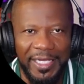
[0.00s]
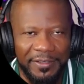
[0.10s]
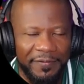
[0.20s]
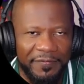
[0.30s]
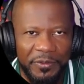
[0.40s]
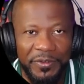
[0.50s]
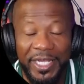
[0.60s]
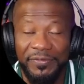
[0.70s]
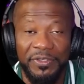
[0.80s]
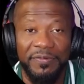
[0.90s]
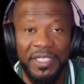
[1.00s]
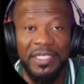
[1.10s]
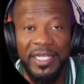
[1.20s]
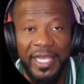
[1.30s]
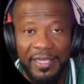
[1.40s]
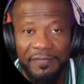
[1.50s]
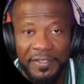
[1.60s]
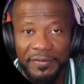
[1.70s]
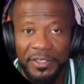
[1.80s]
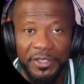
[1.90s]
the food after you'd eaten half of
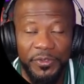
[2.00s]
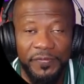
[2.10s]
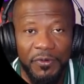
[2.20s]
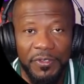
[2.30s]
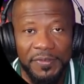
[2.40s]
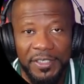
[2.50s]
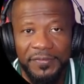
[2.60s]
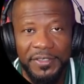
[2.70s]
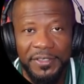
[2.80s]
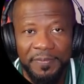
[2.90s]
it or three fourths of it.